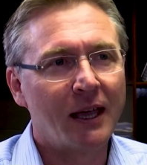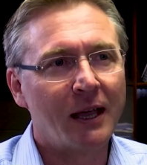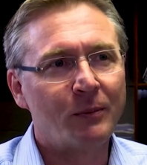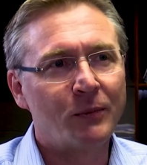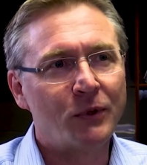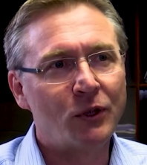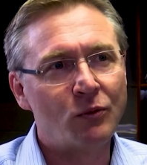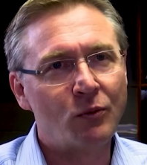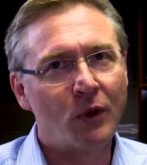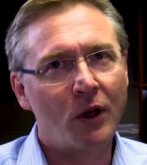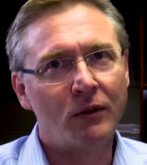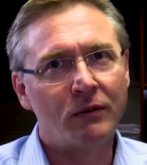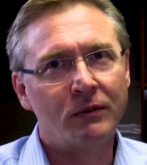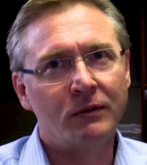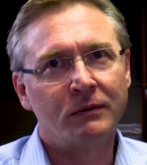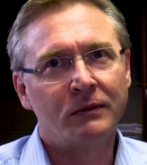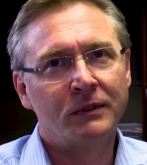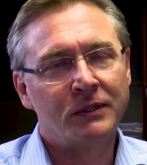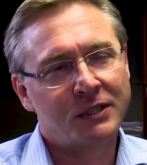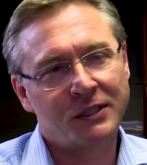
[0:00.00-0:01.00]
You won't
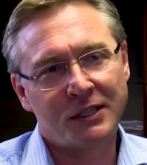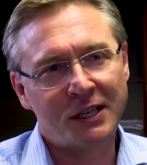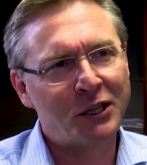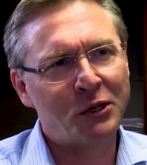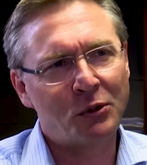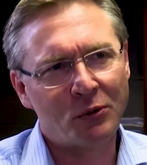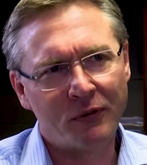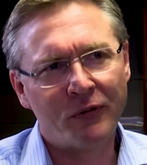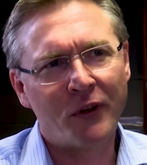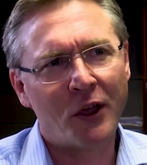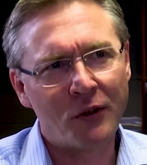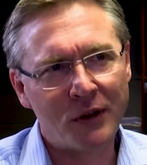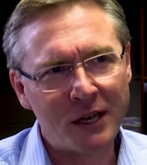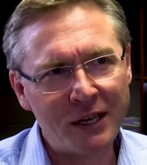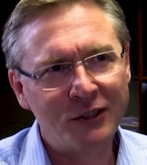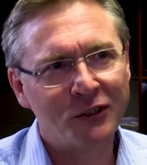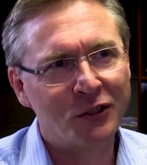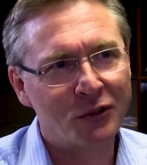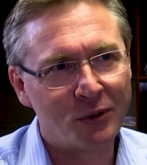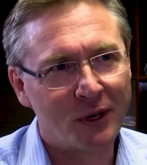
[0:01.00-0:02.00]
stick your phone
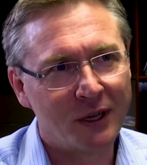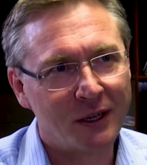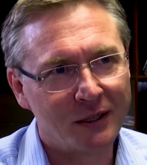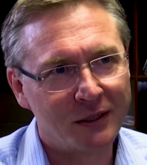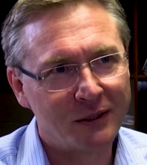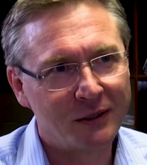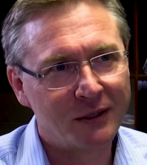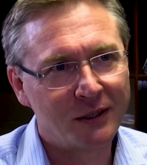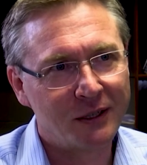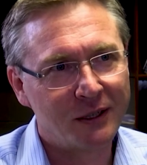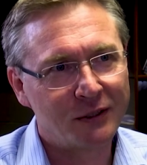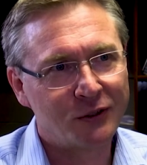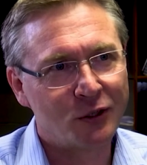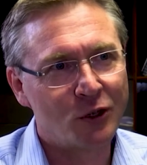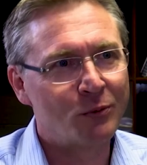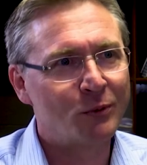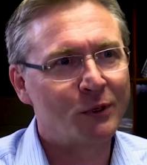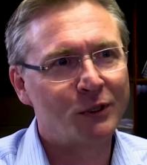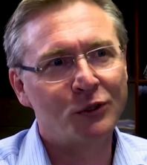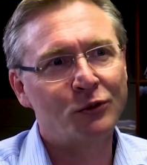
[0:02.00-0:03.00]
into a
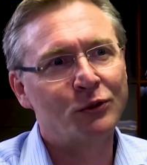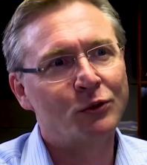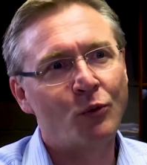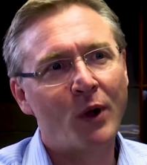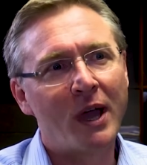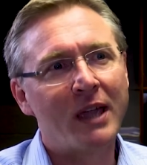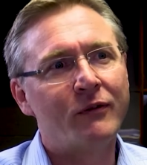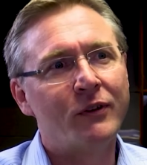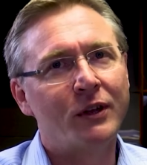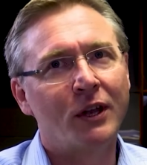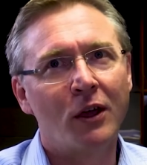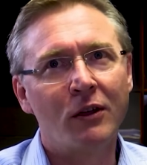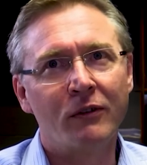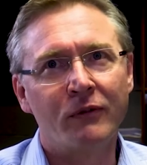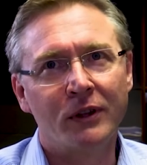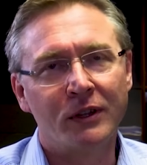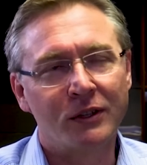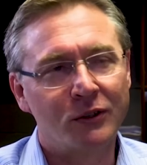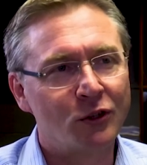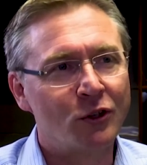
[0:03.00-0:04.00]
terminal, you'll wave it
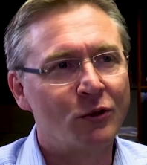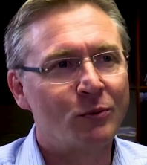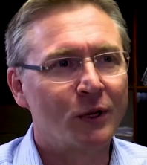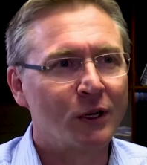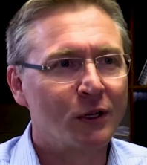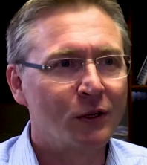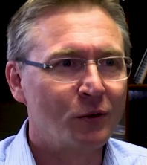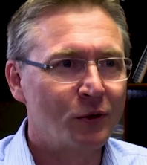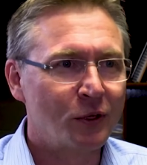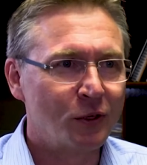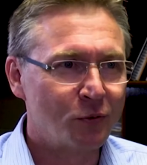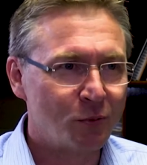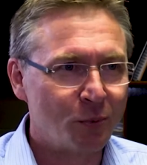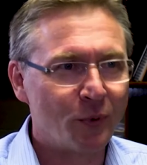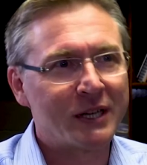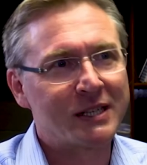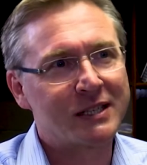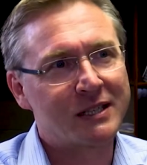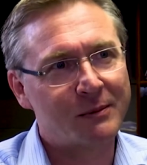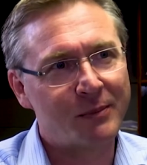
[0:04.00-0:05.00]
over the terminal, or you'll
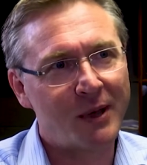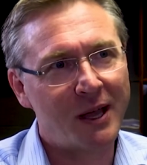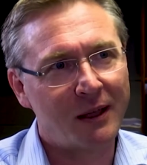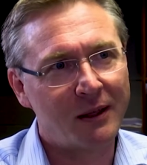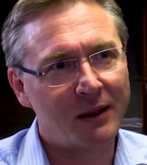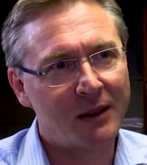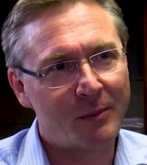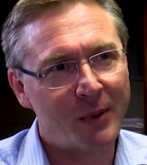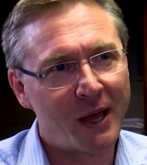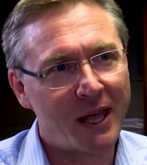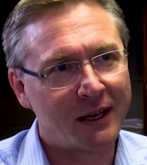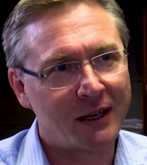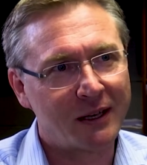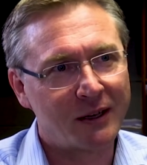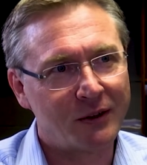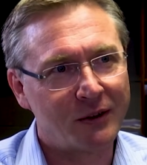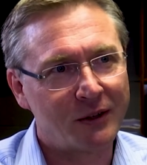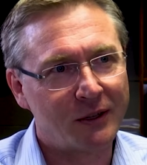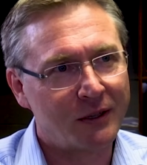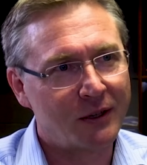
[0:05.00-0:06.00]
press the button
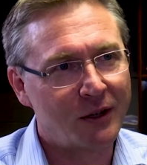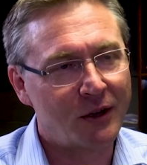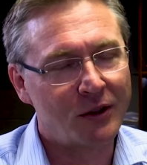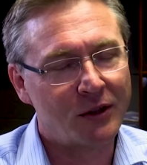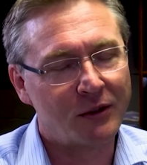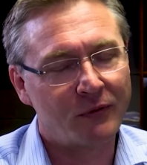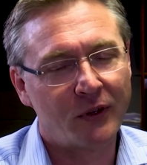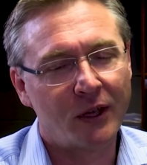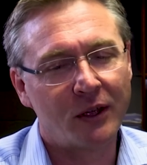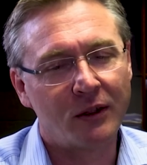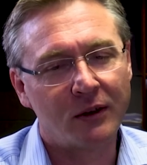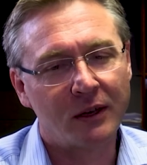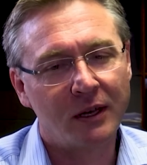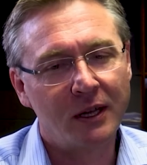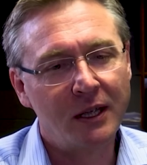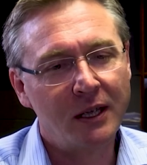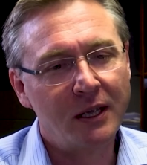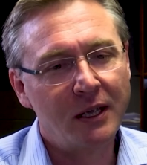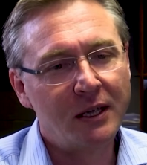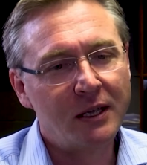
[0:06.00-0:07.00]
on the phone.
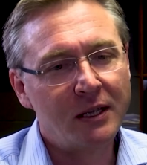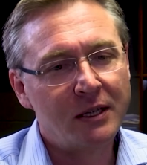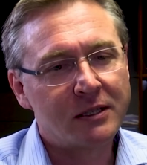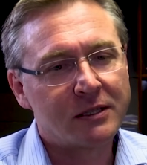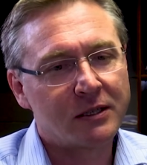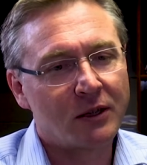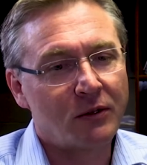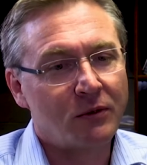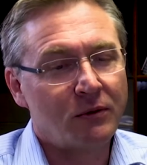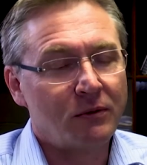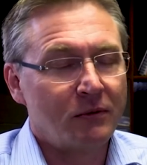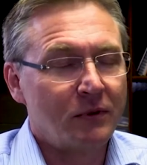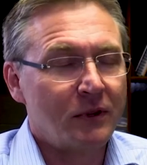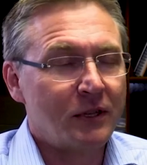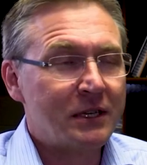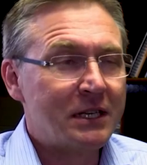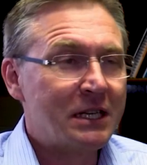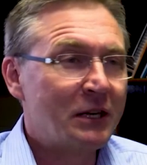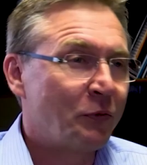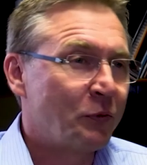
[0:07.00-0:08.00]
So the
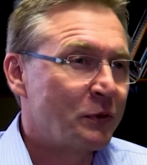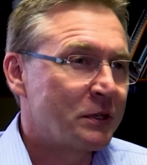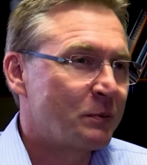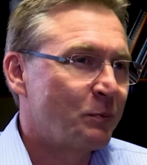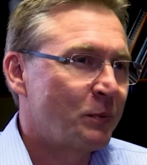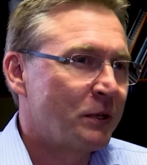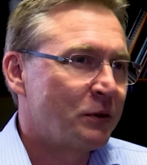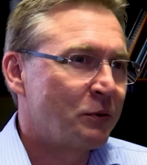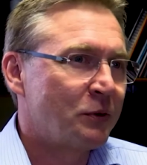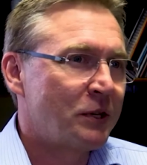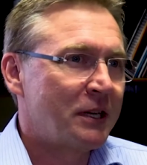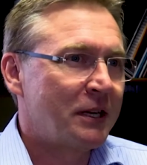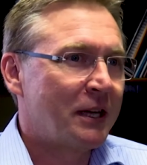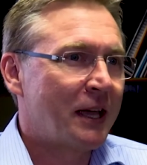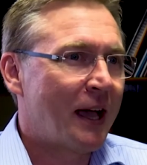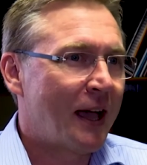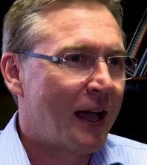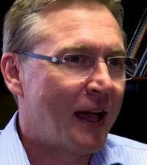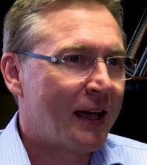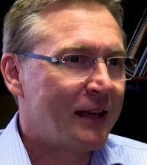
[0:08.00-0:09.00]
difference between
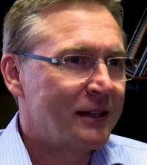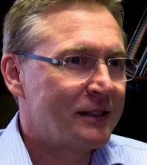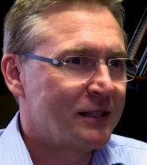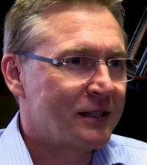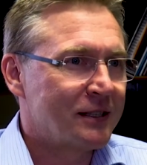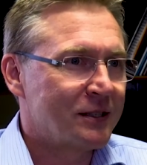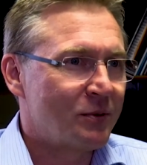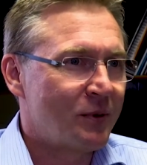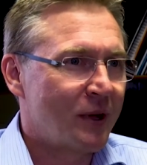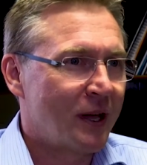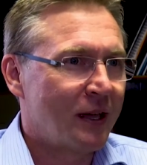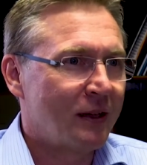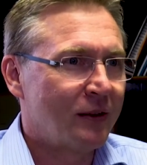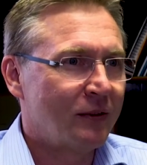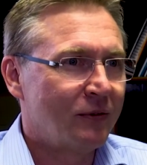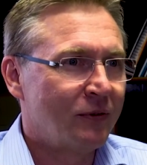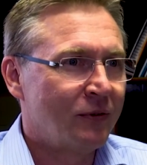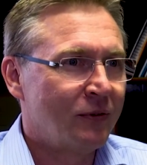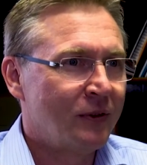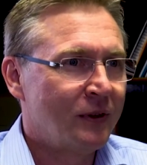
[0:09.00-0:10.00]
cards as a way
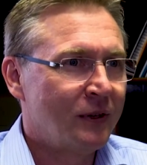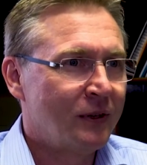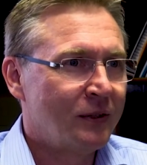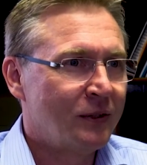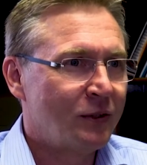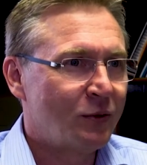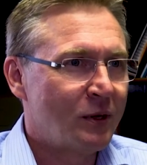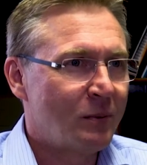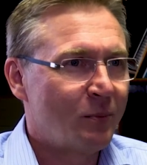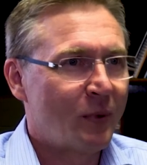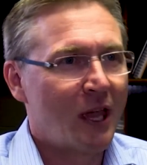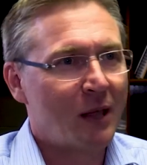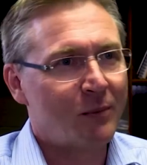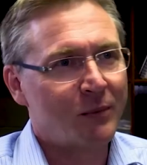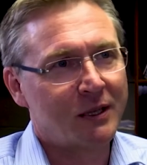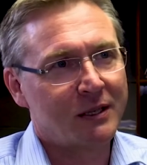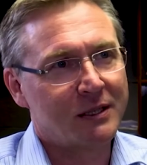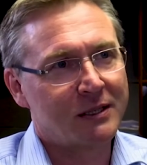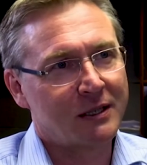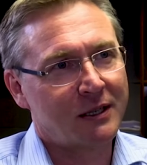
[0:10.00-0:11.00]
of doing
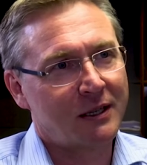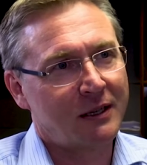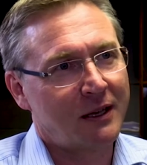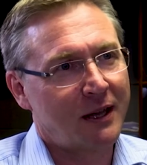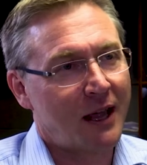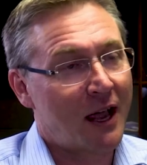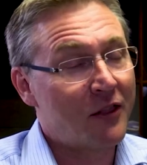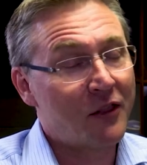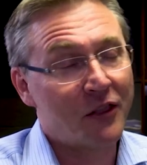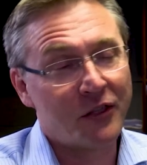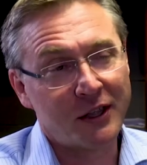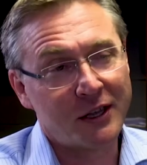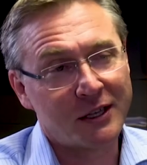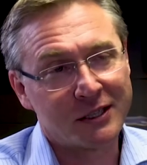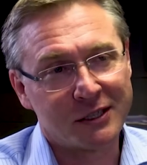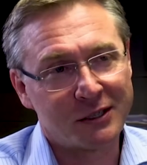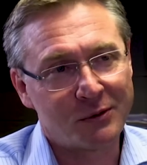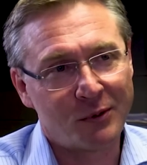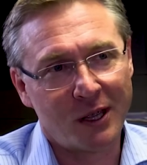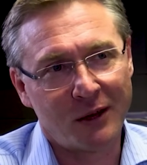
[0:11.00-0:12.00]
payments and other things
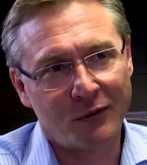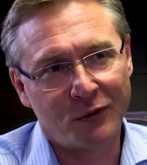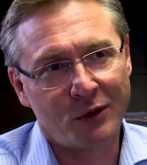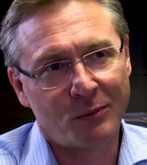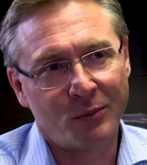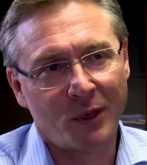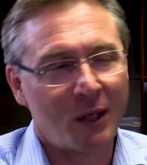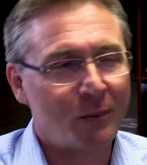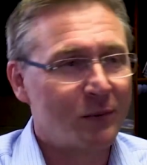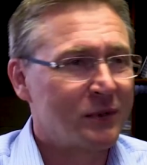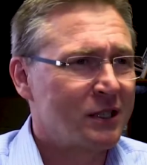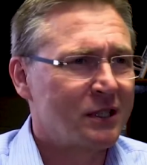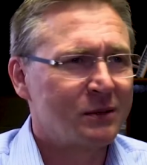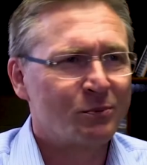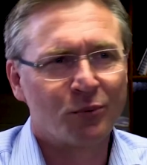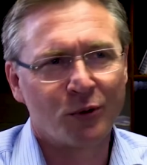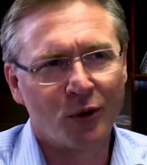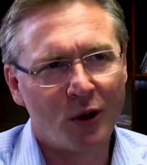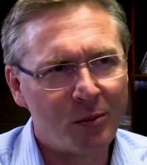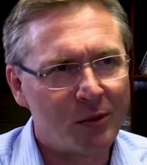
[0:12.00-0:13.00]
as a way of doing payments is
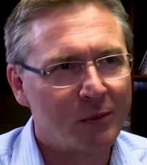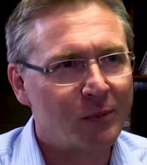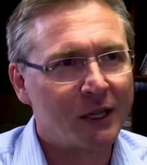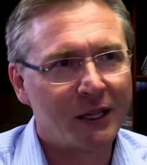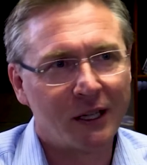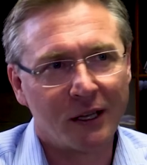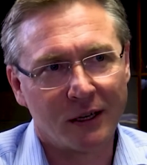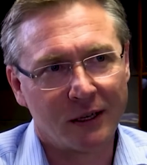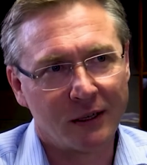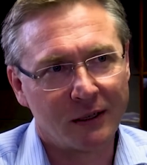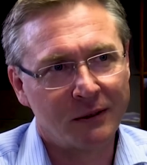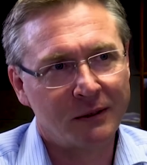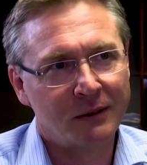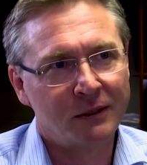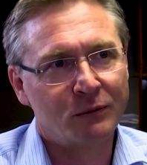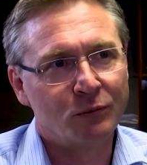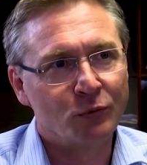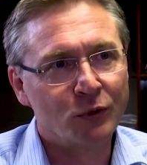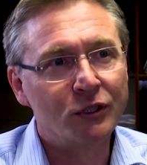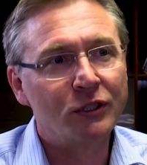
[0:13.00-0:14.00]
probably going to
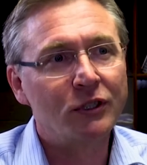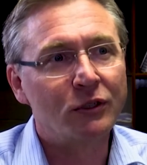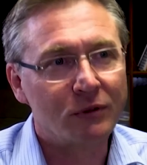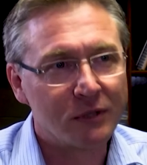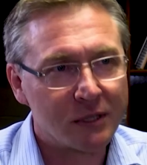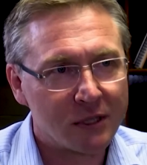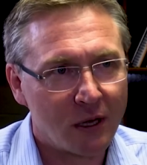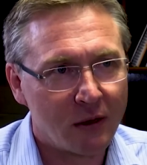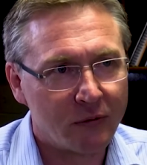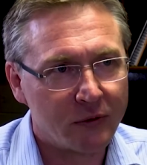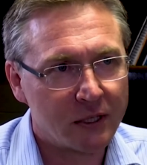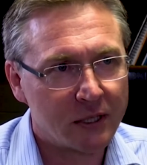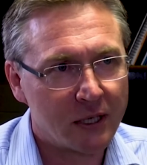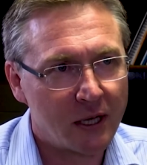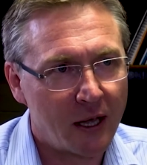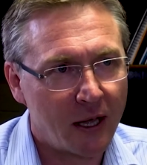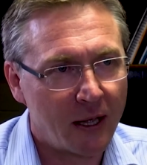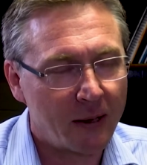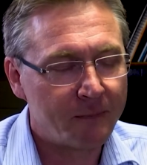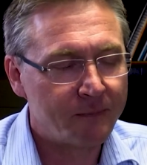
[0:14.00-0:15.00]
reduce over
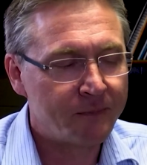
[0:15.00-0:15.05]
time.